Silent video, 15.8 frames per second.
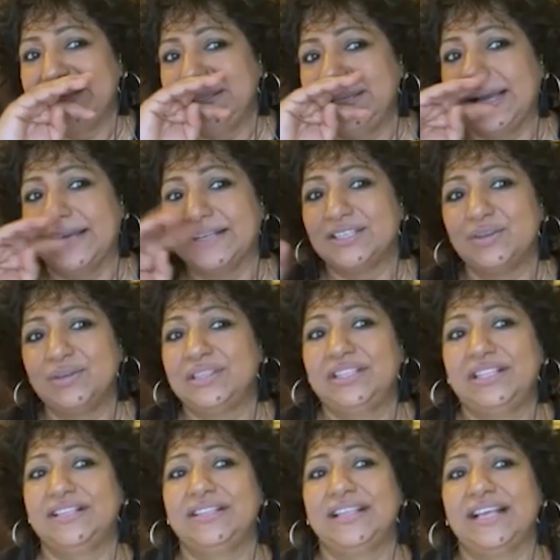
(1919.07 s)
Yeah. So
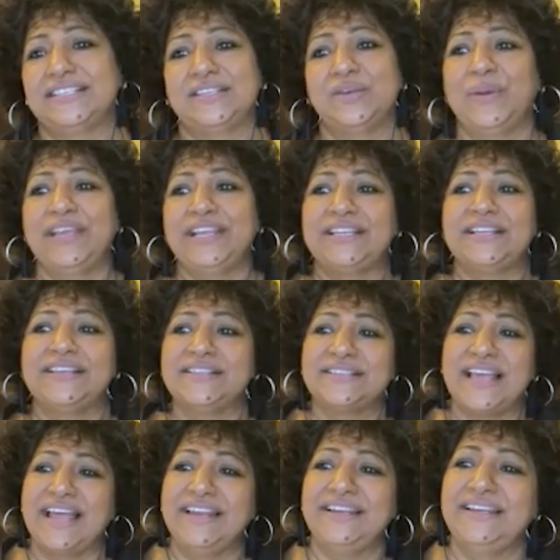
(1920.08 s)
that's the way it is.
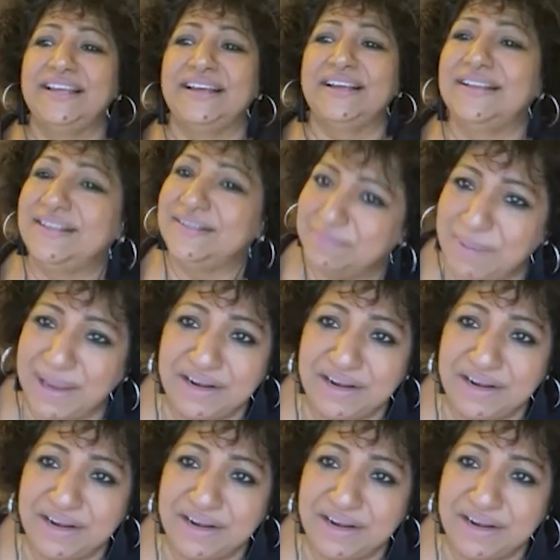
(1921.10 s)
And my